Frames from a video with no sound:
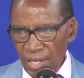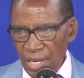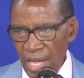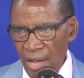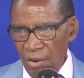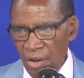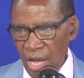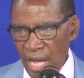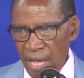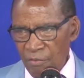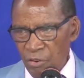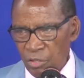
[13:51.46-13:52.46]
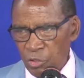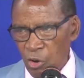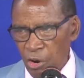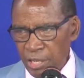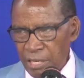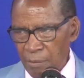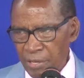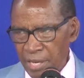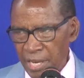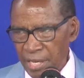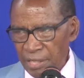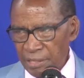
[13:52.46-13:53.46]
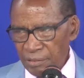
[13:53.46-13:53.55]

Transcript: Now, I've got to correct something here.